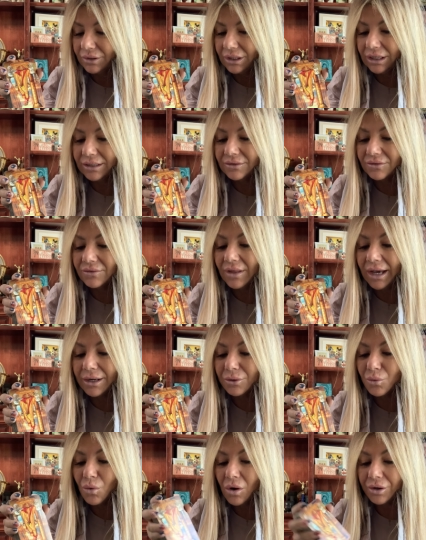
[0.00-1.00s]
it's not
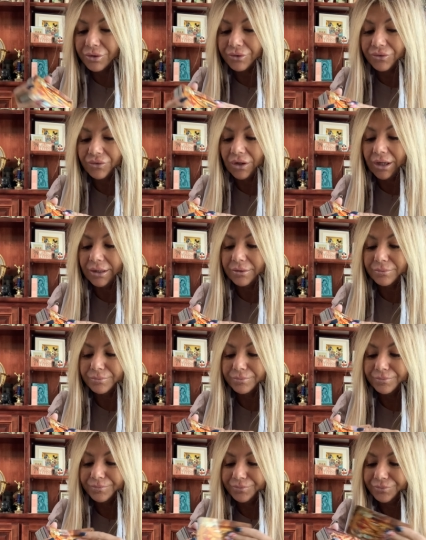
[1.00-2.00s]
a water sign.
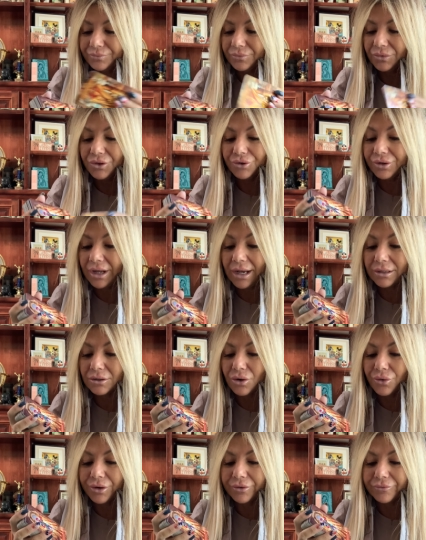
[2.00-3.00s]
They're not
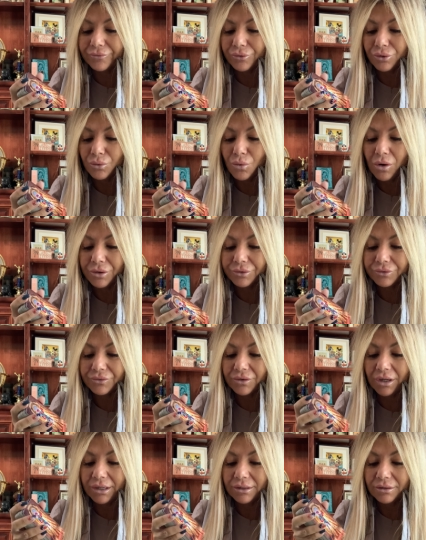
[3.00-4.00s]
going for a water
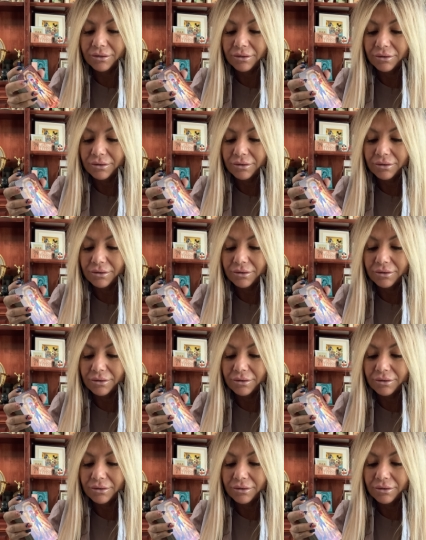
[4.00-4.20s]
sign.